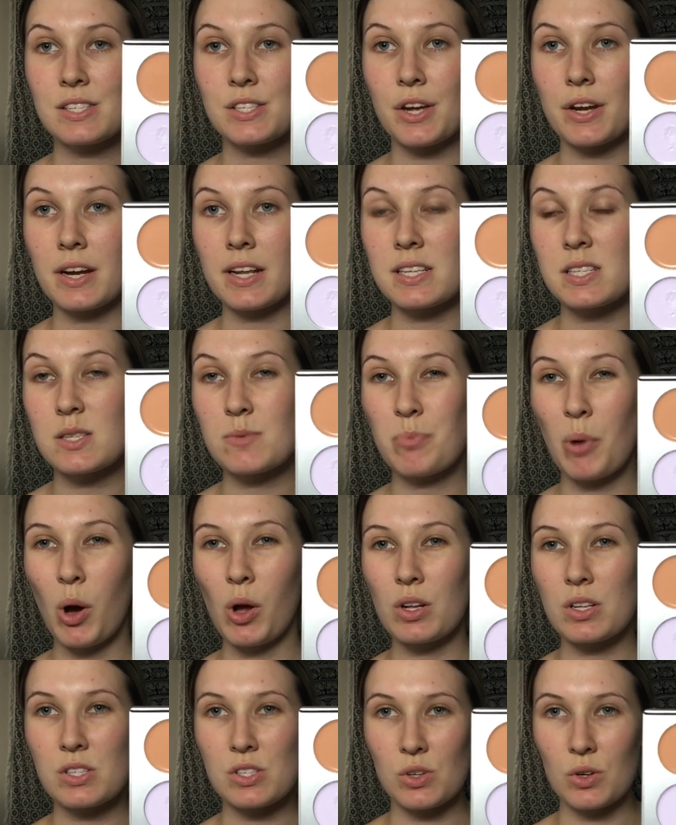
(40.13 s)
so any
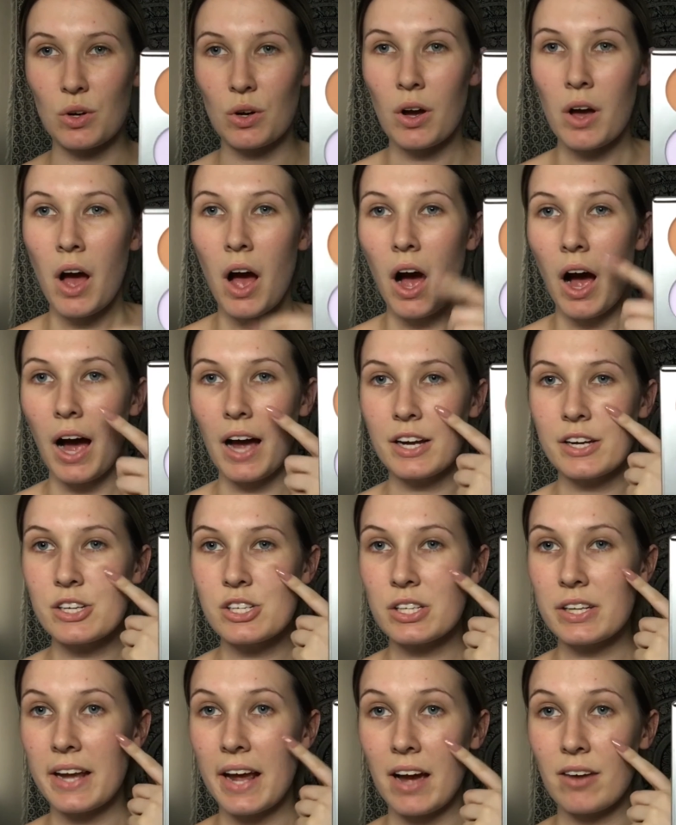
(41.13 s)
spots, or I
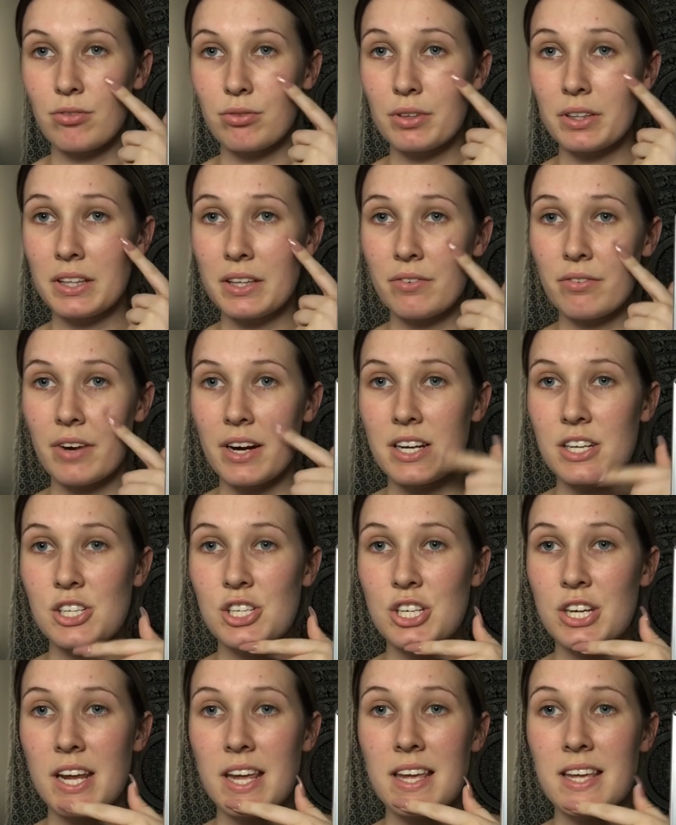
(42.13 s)
usually have really red
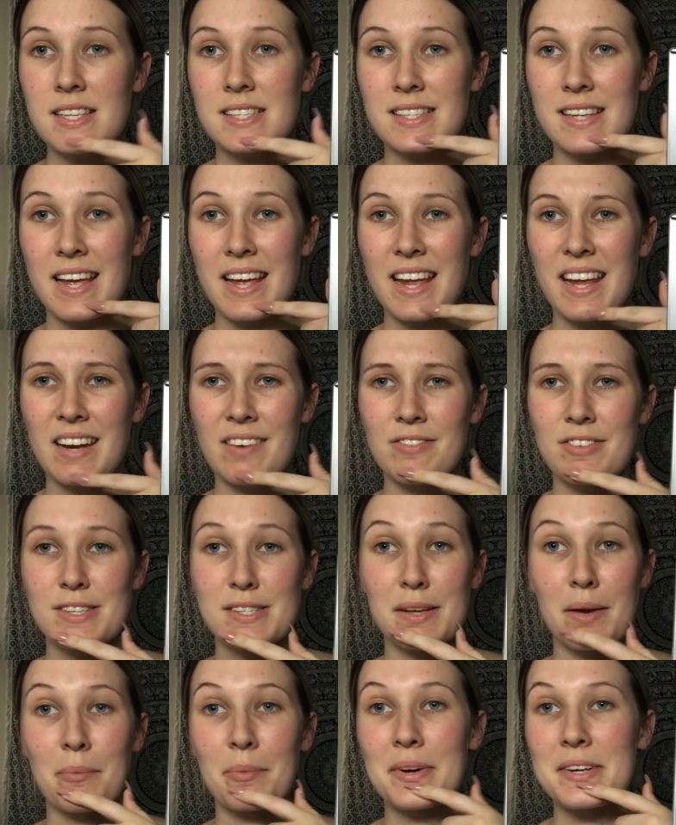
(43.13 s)
cheeks and for
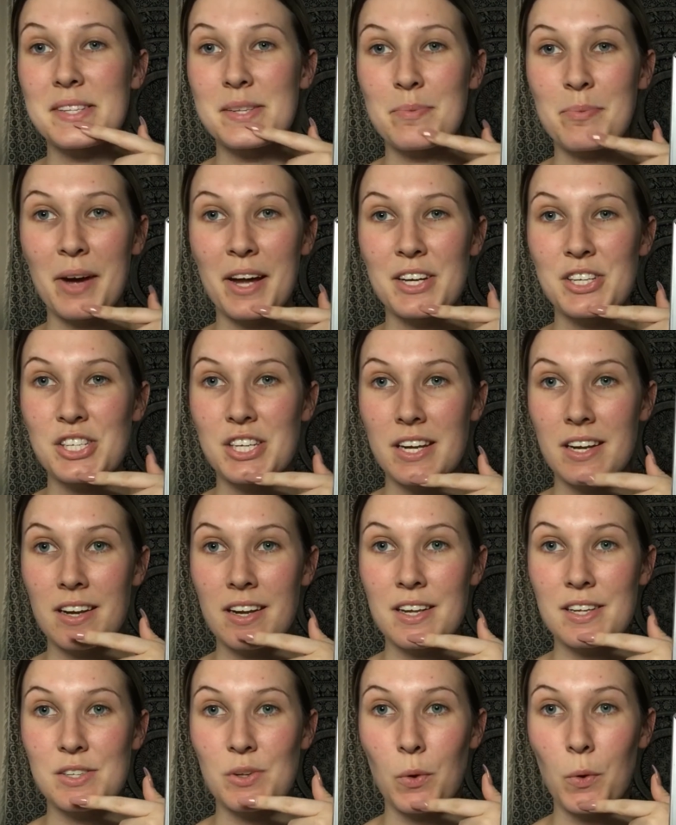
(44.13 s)
some reason my
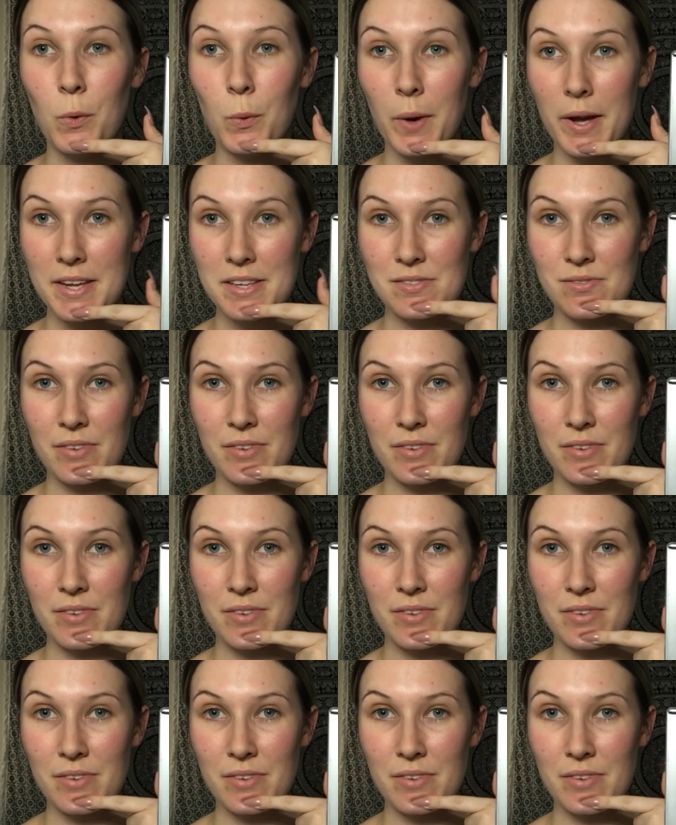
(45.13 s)
chin is always